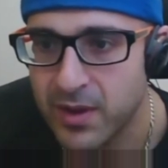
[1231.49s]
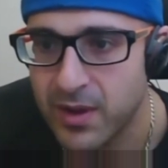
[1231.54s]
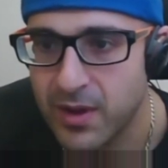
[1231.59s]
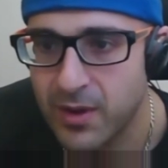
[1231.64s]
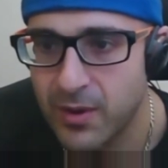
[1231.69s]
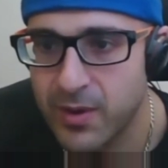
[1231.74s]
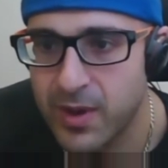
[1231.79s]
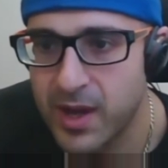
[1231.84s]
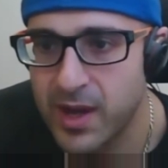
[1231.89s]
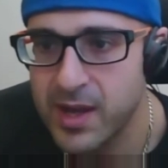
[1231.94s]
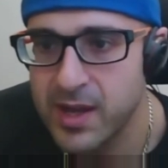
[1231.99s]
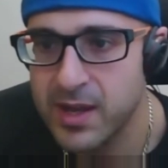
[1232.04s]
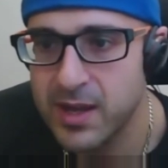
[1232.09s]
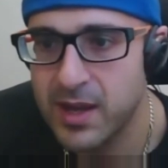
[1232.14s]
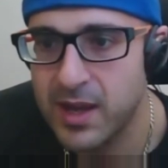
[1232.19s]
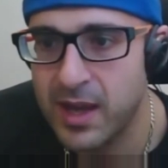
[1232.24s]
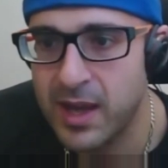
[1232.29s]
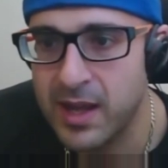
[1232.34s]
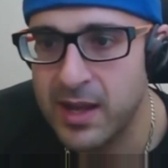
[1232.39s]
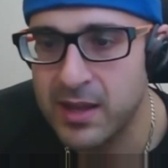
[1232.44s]
Okay.
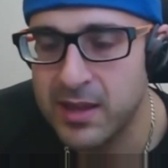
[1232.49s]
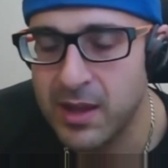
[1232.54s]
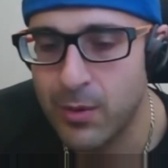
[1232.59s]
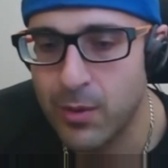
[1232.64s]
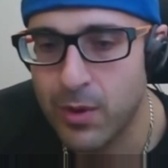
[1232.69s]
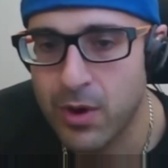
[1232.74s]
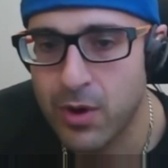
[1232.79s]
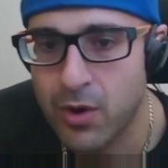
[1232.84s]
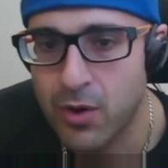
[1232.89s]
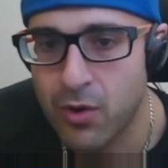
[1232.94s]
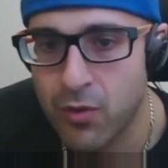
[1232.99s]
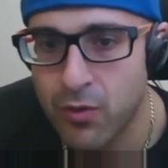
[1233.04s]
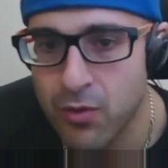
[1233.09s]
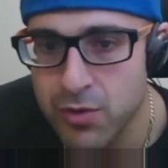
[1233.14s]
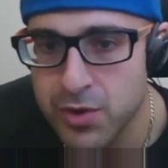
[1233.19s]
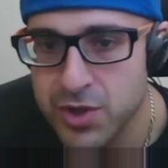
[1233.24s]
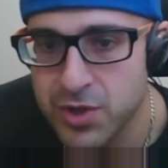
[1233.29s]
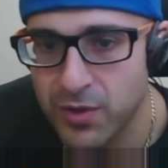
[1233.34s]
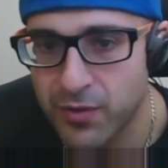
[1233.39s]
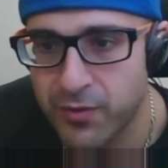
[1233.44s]
And they were
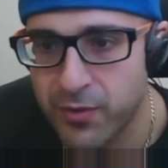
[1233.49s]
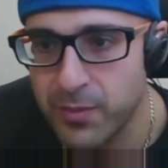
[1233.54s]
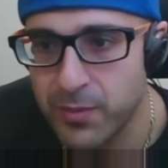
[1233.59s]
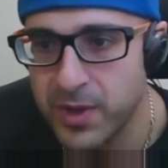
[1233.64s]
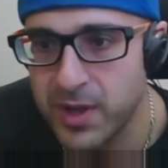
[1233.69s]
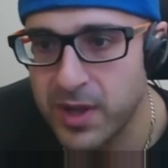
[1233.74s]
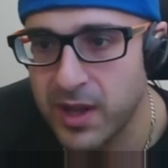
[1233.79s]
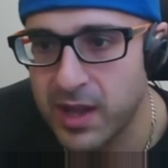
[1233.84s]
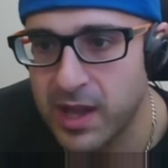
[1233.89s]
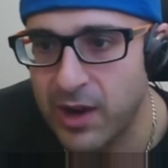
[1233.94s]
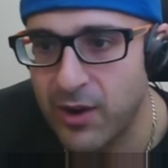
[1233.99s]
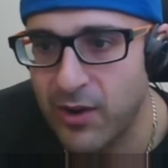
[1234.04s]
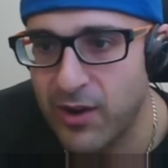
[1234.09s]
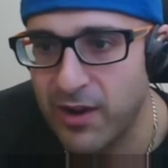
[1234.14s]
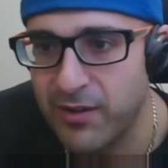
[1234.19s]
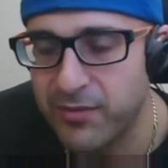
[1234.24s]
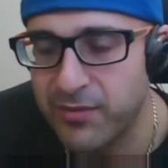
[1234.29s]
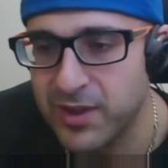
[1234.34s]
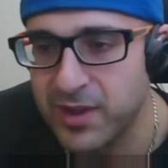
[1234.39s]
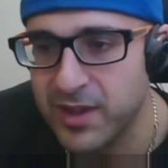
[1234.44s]
crucial for me to get
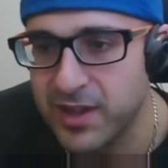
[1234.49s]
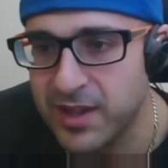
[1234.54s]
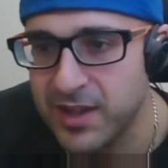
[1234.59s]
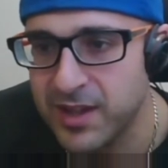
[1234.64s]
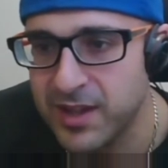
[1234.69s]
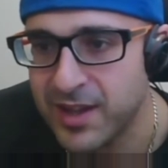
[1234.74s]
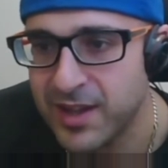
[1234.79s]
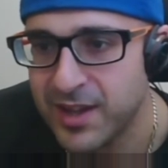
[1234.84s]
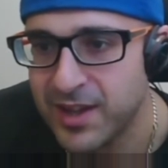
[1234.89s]
off the,